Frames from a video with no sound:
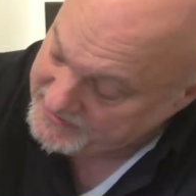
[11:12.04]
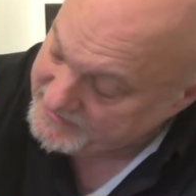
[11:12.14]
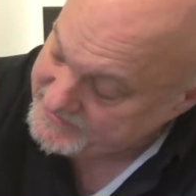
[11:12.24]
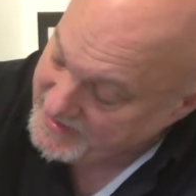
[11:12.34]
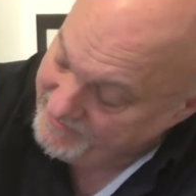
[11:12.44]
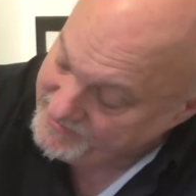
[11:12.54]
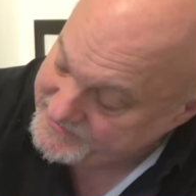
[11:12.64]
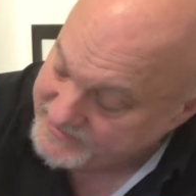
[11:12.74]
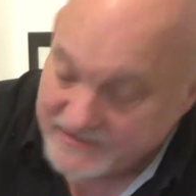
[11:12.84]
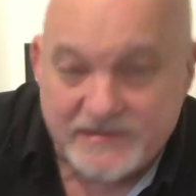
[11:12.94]
these
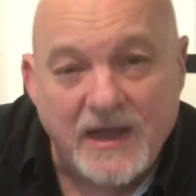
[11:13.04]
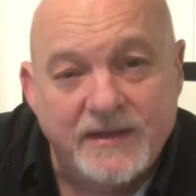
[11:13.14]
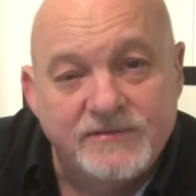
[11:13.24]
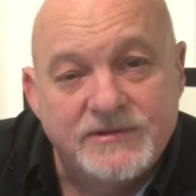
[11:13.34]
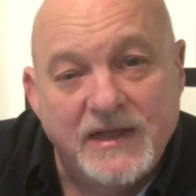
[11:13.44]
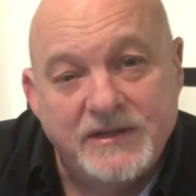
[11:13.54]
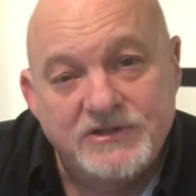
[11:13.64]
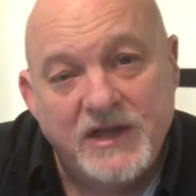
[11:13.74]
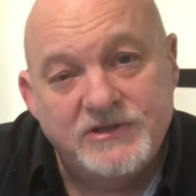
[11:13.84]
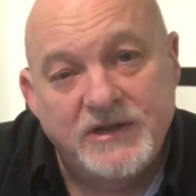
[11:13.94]
areas and the side of
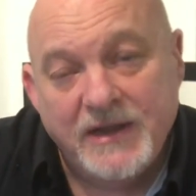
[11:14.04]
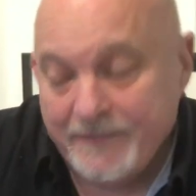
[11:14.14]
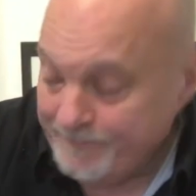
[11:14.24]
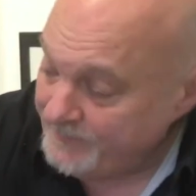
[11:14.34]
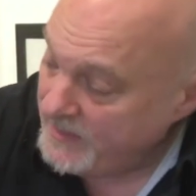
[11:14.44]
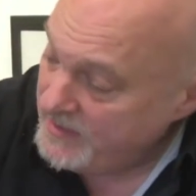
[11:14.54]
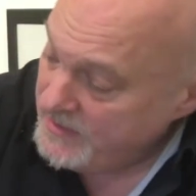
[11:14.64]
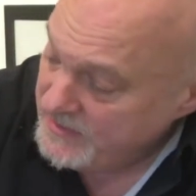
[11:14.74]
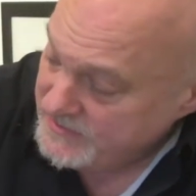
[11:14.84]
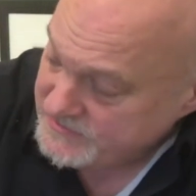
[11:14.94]
Stanage Edge here.
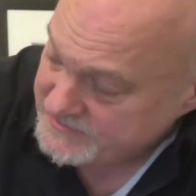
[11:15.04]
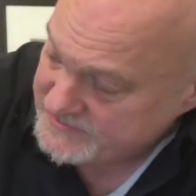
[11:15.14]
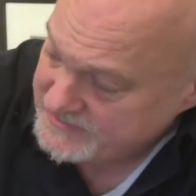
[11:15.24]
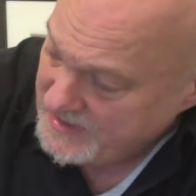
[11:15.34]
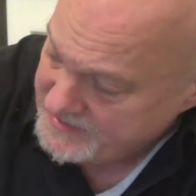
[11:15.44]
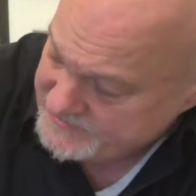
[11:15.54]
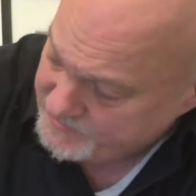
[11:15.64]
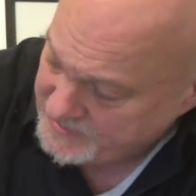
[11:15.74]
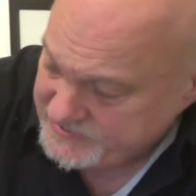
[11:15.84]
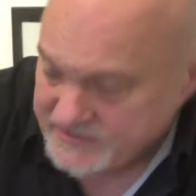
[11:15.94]
So it's a nice
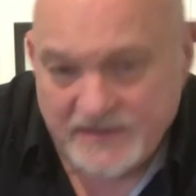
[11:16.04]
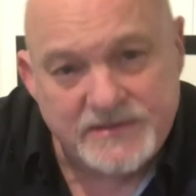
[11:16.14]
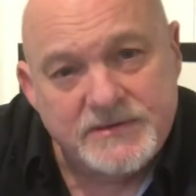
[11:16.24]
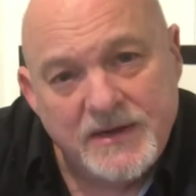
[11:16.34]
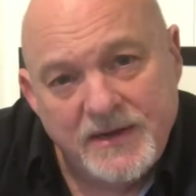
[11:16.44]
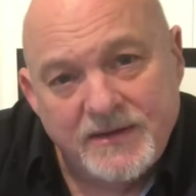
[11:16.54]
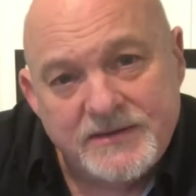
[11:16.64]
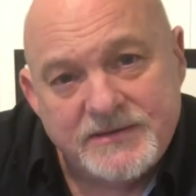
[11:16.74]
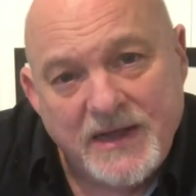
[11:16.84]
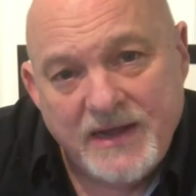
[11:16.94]
picture. There's
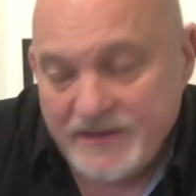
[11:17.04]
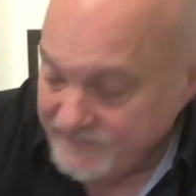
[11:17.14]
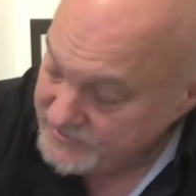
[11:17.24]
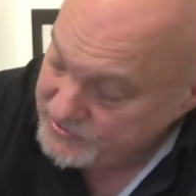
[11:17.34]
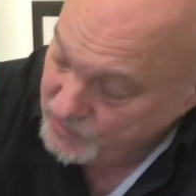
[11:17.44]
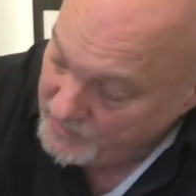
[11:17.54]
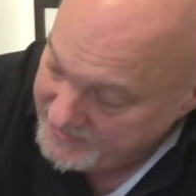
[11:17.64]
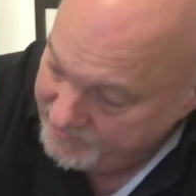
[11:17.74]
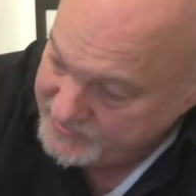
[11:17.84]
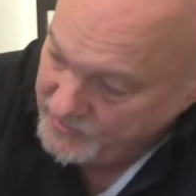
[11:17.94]
kind of a
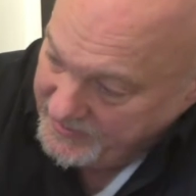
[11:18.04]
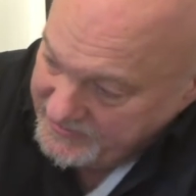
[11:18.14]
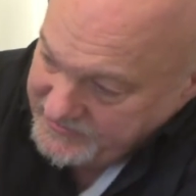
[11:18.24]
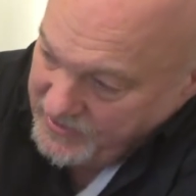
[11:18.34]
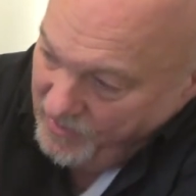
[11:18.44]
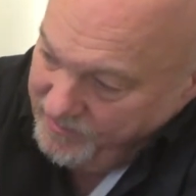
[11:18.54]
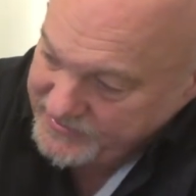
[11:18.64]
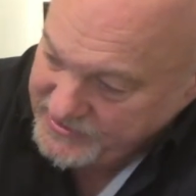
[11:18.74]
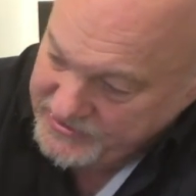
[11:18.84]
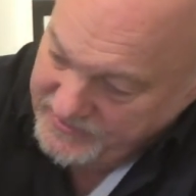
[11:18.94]
sweep to it as a
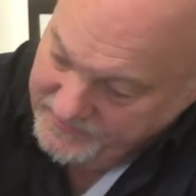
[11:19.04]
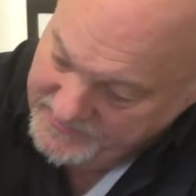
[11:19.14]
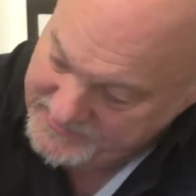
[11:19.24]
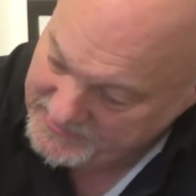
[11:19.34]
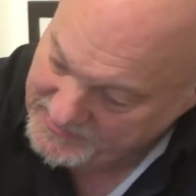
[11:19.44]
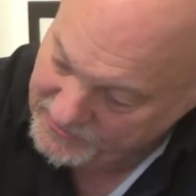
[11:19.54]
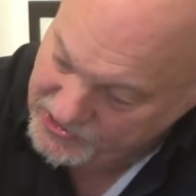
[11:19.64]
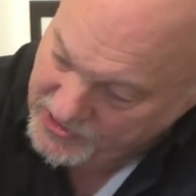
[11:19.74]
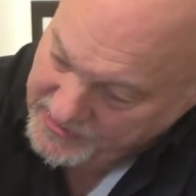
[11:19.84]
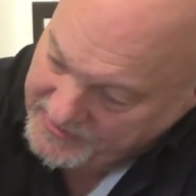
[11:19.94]
composition. There's a little
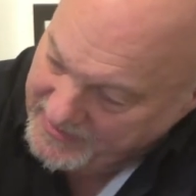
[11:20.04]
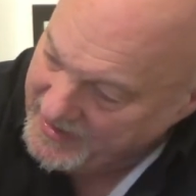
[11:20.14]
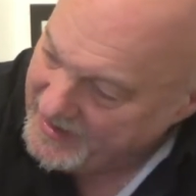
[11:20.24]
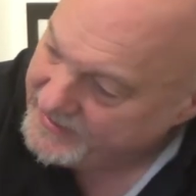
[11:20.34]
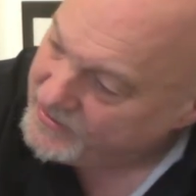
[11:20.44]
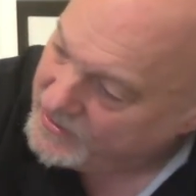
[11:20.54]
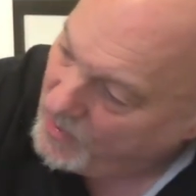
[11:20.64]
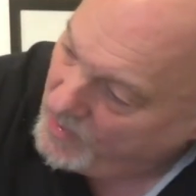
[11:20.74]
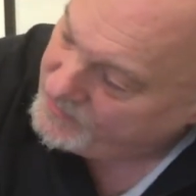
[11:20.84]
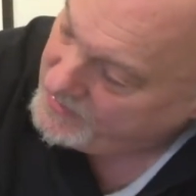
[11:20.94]
journey the eye can
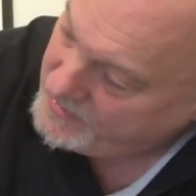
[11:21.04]
go on.